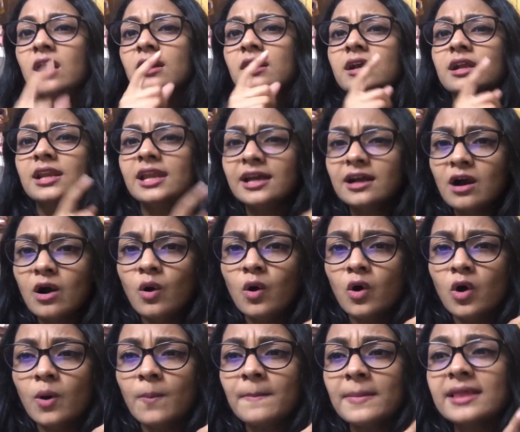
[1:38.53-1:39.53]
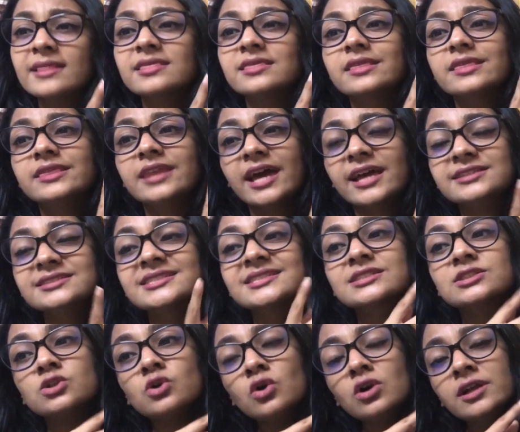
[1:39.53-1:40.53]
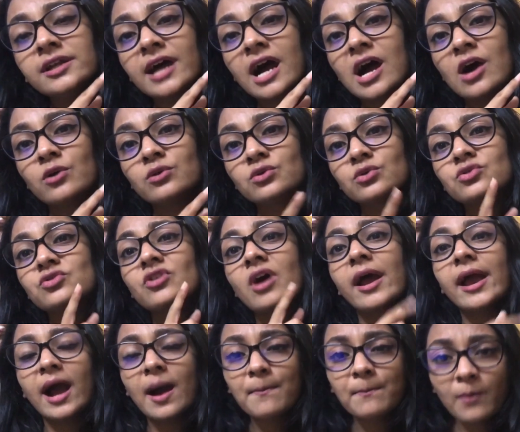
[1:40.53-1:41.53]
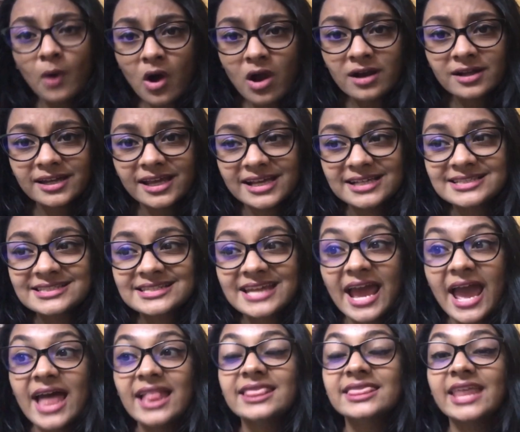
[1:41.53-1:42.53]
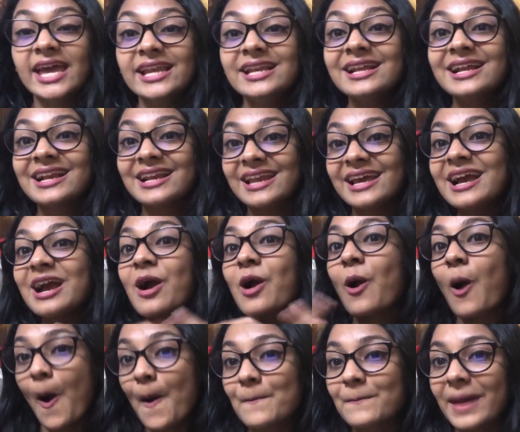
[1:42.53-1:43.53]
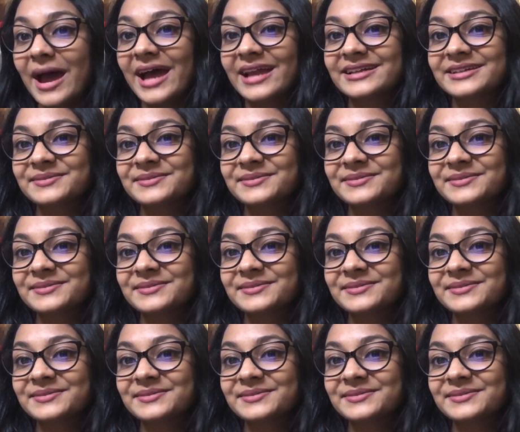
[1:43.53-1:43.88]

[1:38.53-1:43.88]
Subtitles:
click home, then scroll down to try a mock test and then click combat.